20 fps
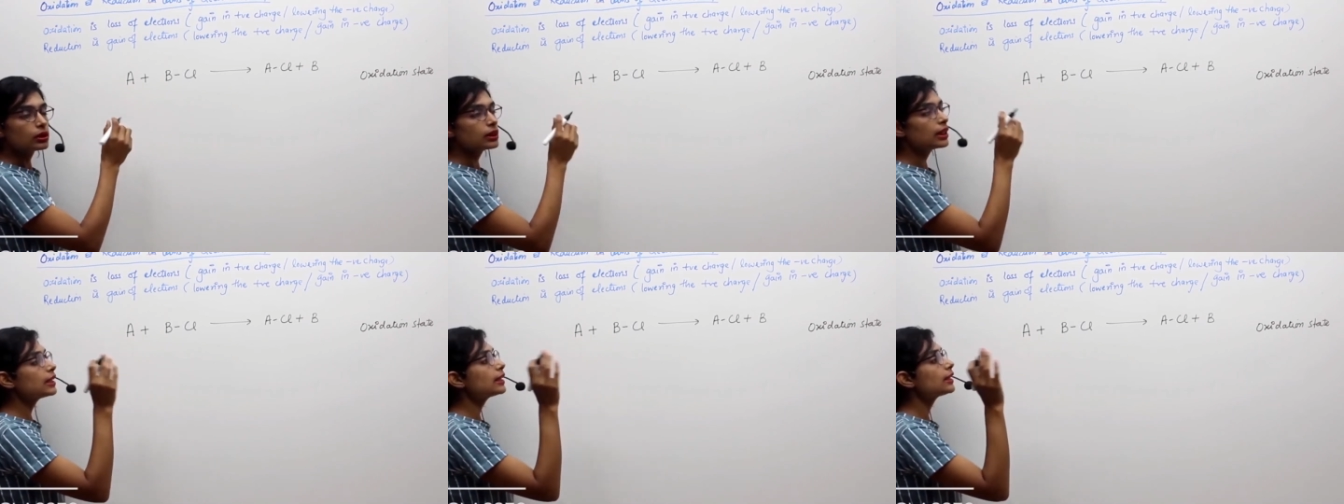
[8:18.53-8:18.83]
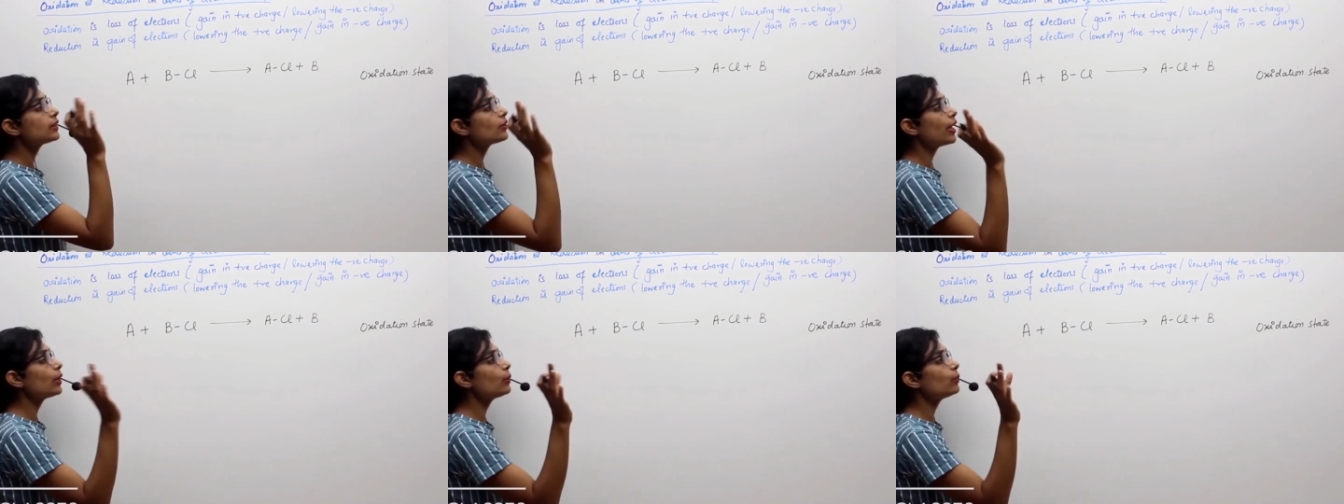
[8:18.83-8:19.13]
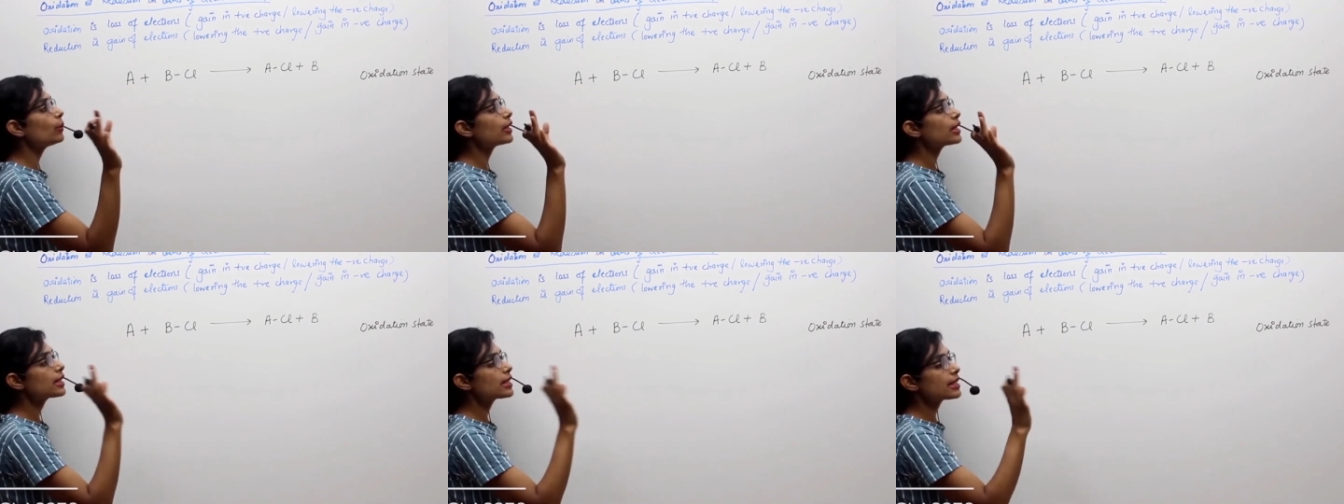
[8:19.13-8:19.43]
just try
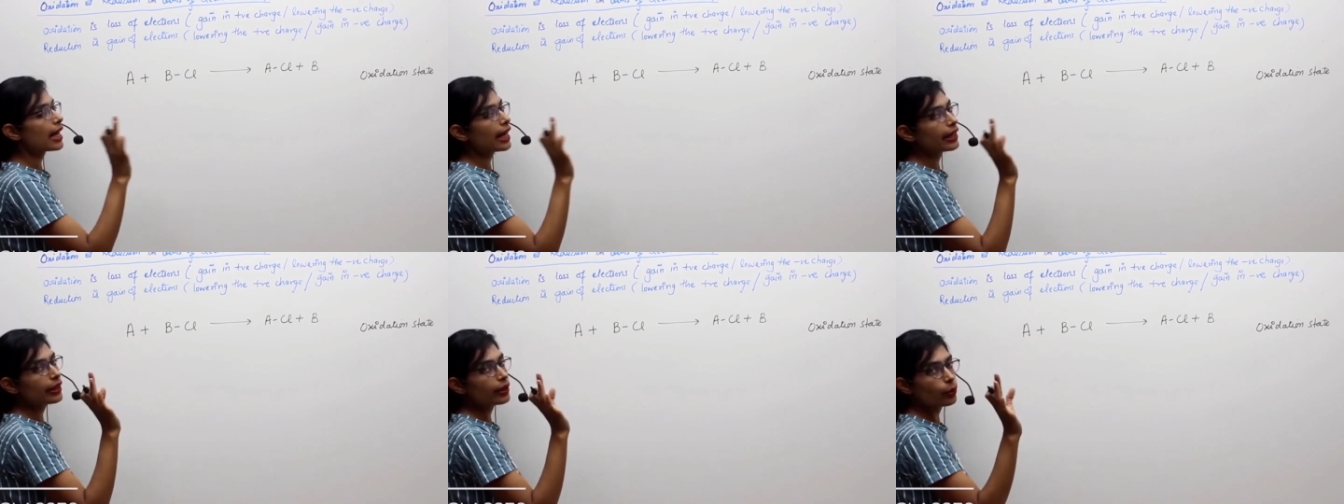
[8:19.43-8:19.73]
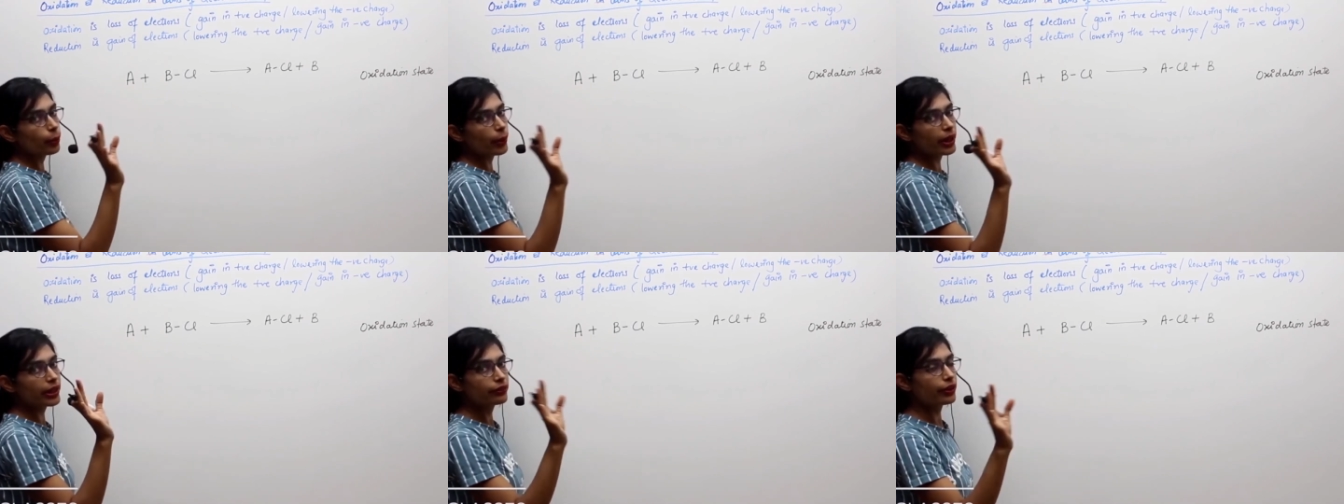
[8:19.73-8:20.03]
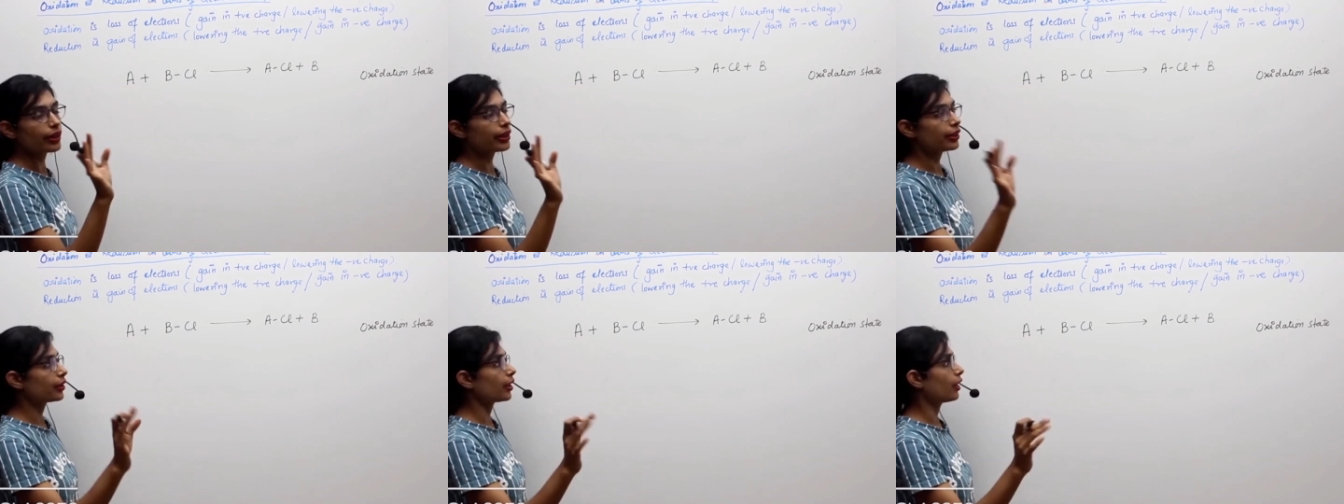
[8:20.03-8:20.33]
to understand it very,
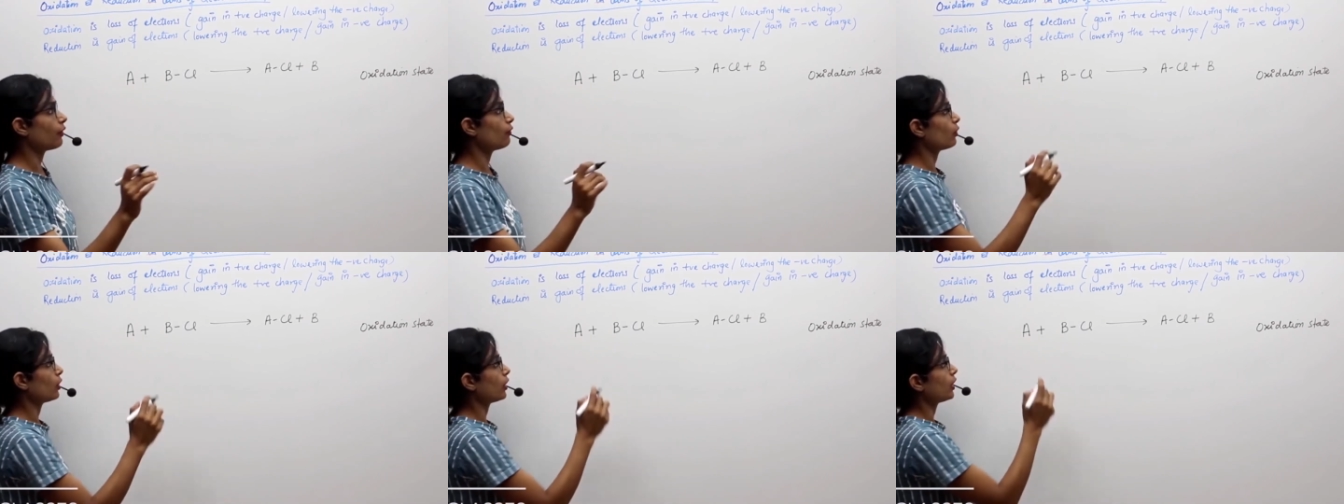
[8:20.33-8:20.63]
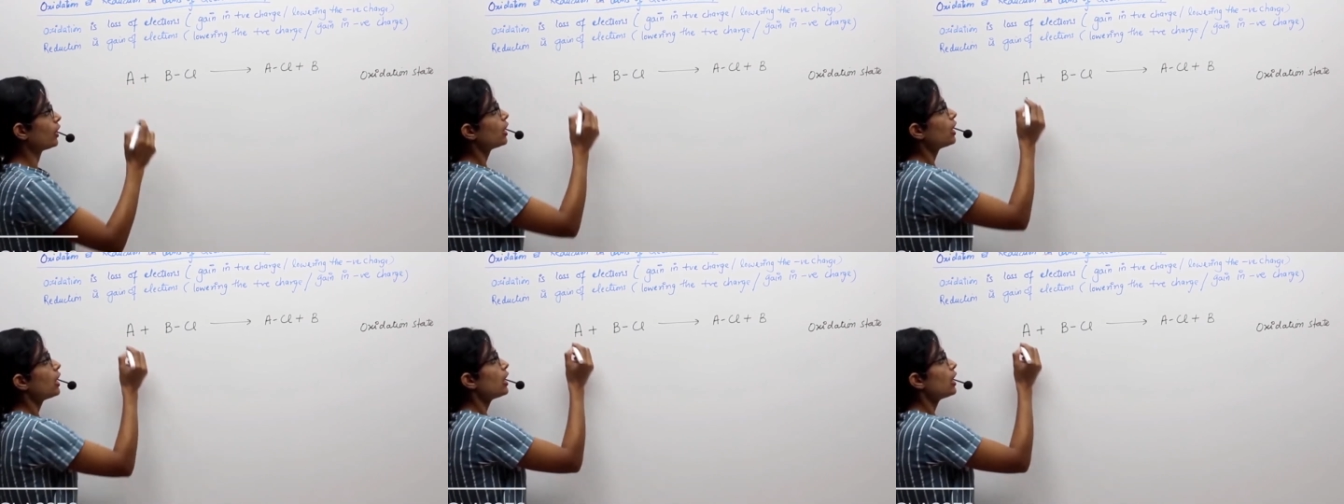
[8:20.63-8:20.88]
very carefully.